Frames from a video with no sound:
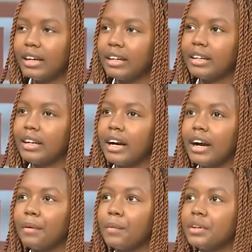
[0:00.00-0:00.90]
and
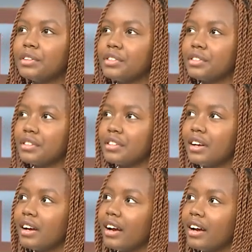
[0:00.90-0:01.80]
I was
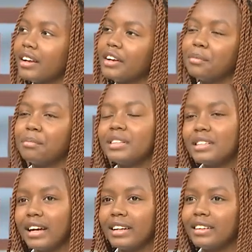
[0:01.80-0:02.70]

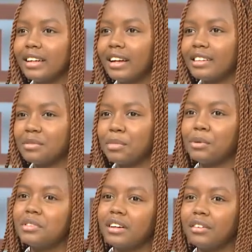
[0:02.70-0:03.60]
basically the last
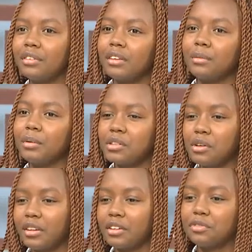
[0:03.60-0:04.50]
because every other
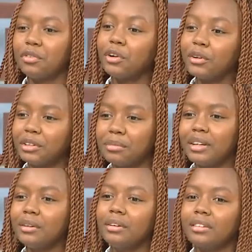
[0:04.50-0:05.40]
person that followed
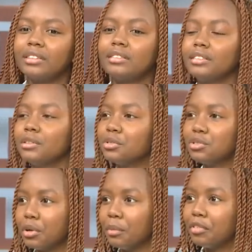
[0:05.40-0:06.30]
me did not
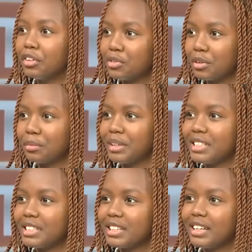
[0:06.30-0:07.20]
show up for the
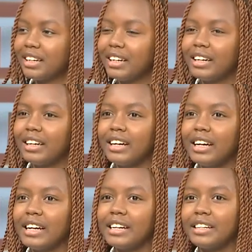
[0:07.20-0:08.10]
tournament.
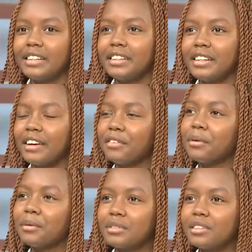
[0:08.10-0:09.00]
And
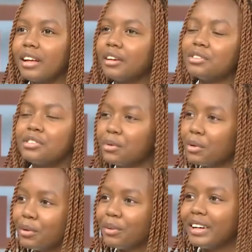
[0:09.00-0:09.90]
everyone was like, just know
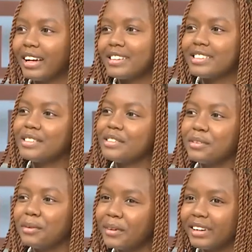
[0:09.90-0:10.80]
you're not last
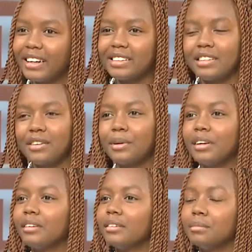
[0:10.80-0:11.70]
and you
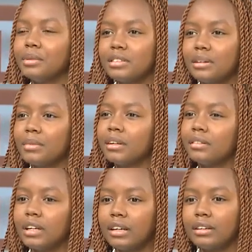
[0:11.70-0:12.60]
can be
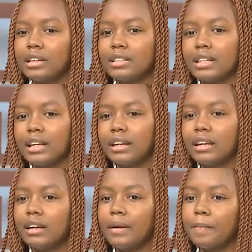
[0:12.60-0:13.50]
something really great.
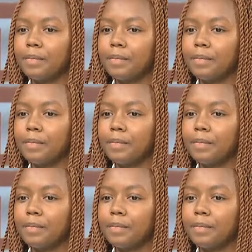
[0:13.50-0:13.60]
And